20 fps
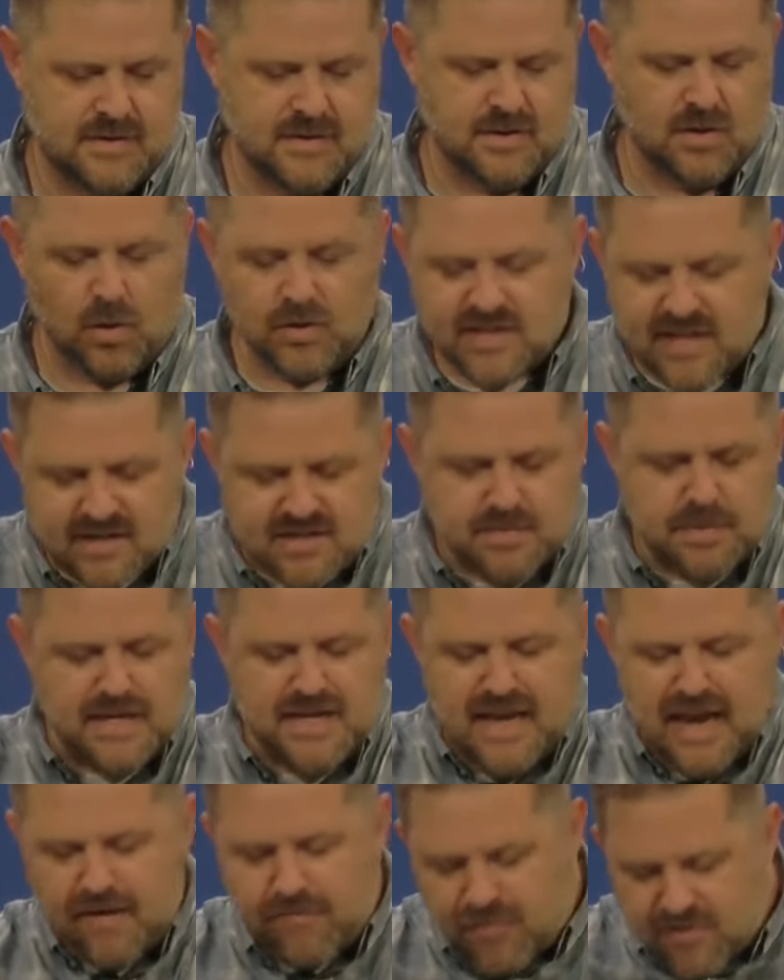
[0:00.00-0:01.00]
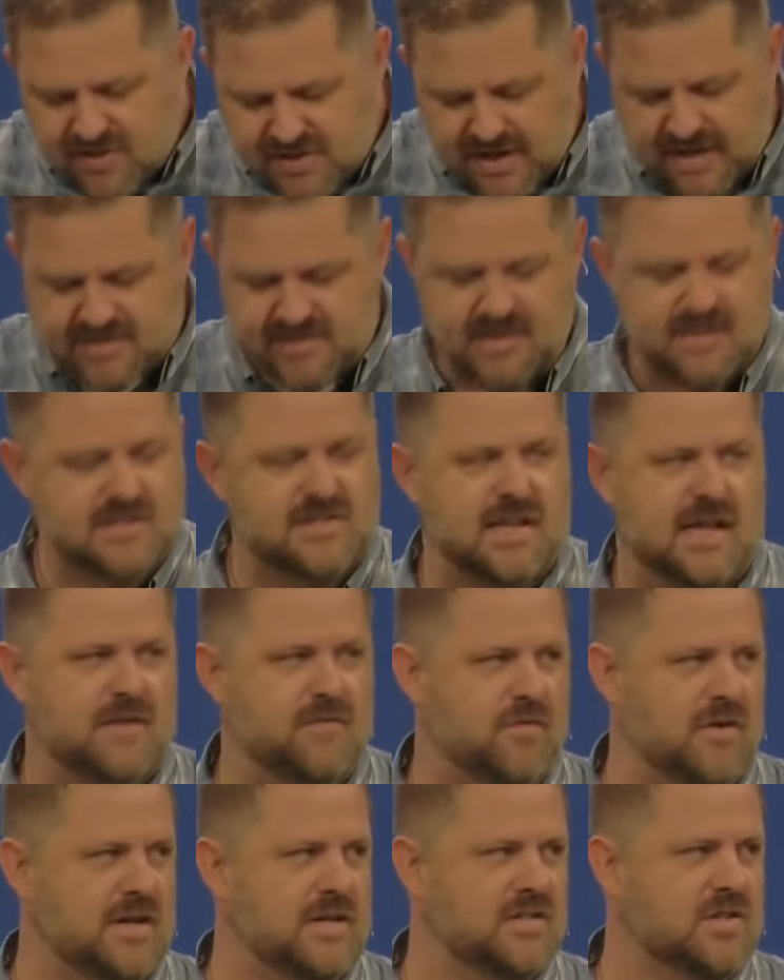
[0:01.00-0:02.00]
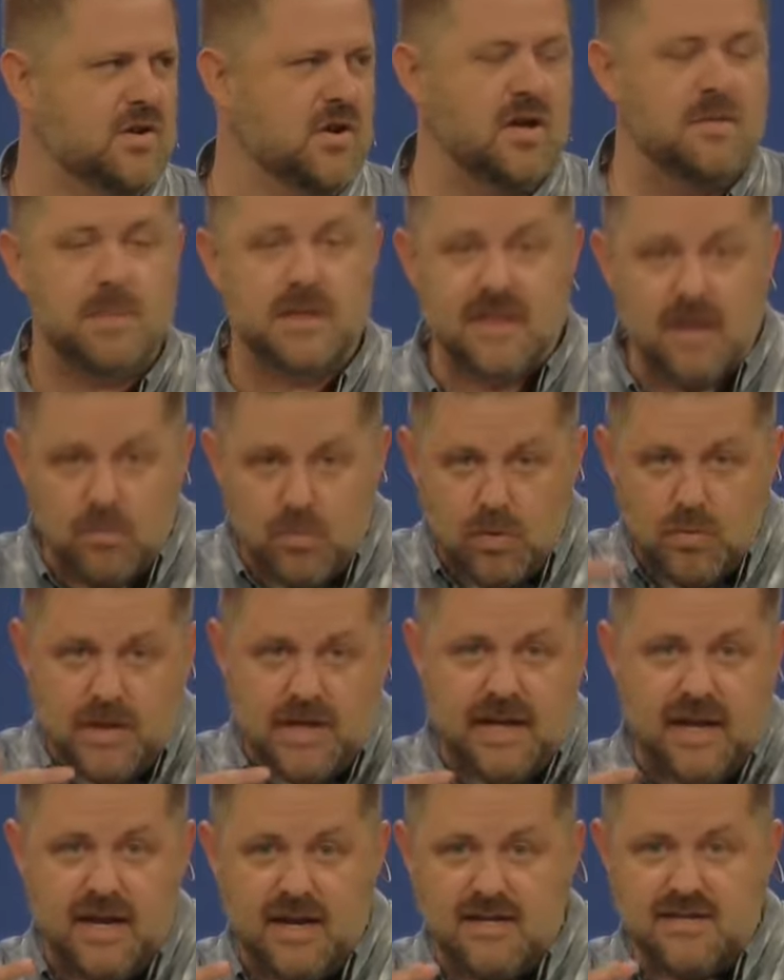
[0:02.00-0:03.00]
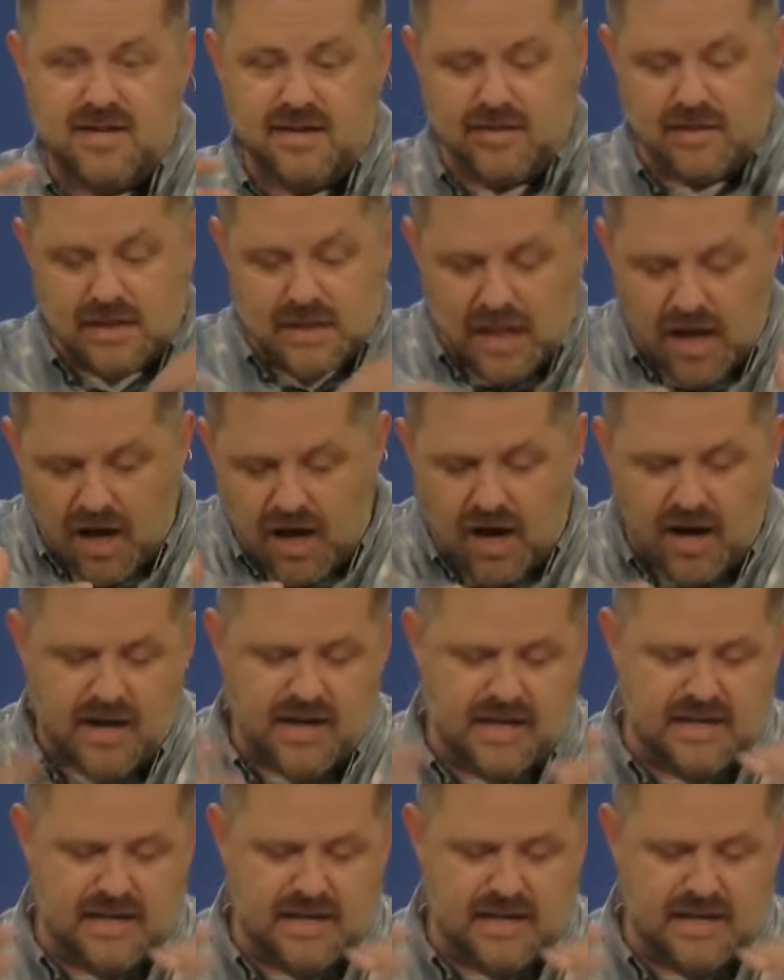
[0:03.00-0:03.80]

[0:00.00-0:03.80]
The Old Testament never says that slavery is good, but then when we get into the law,